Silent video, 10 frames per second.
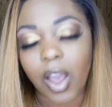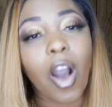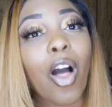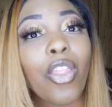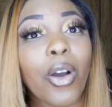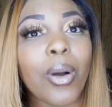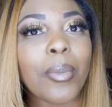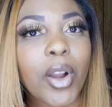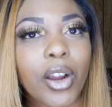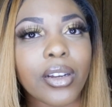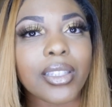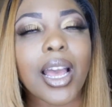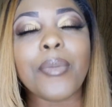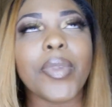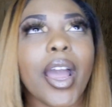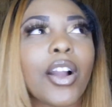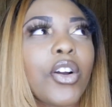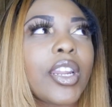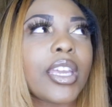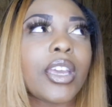Although I'm hurt, I'm not
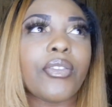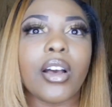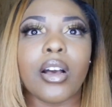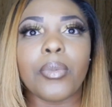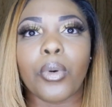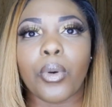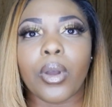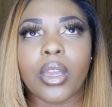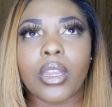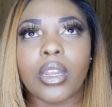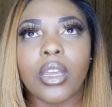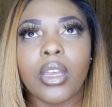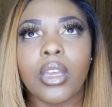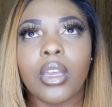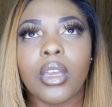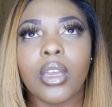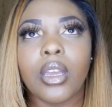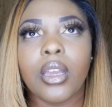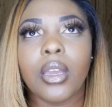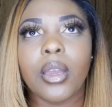going to give up on
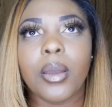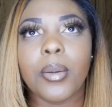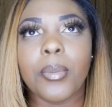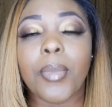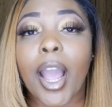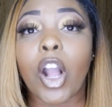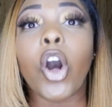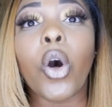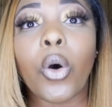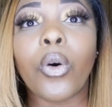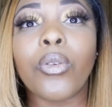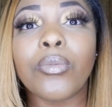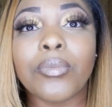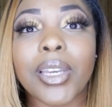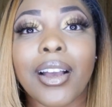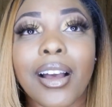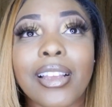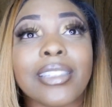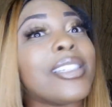my goal because